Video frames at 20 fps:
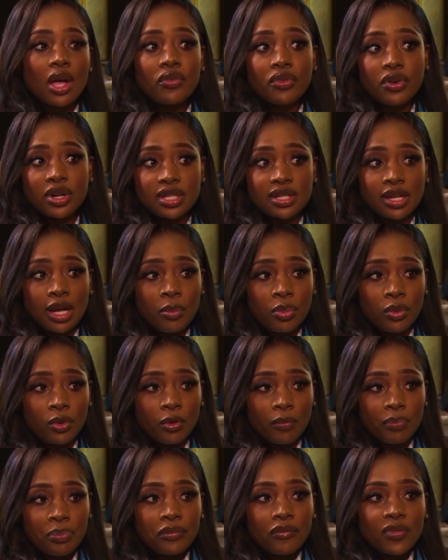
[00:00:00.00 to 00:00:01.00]
For
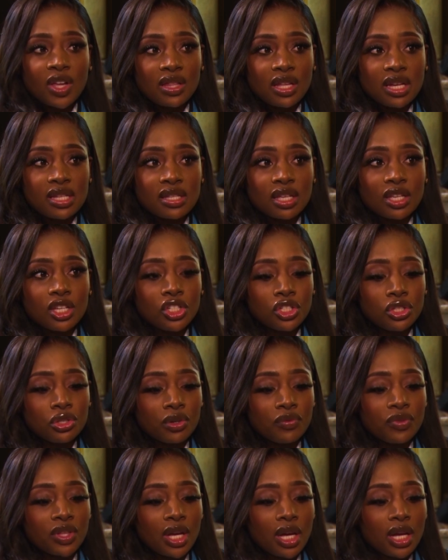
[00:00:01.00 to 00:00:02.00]
example, there's the issue
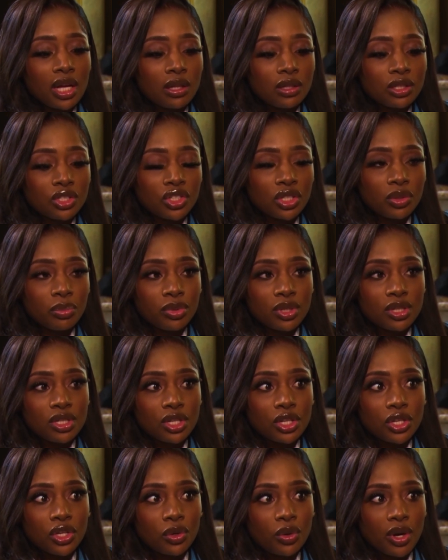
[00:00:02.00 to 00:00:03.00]
of the
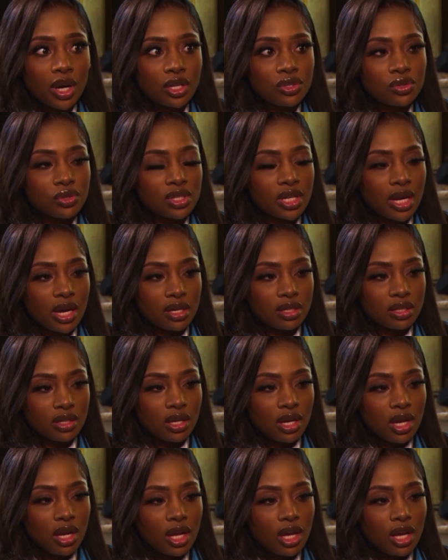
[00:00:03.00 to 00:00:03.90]
LGBTQI society.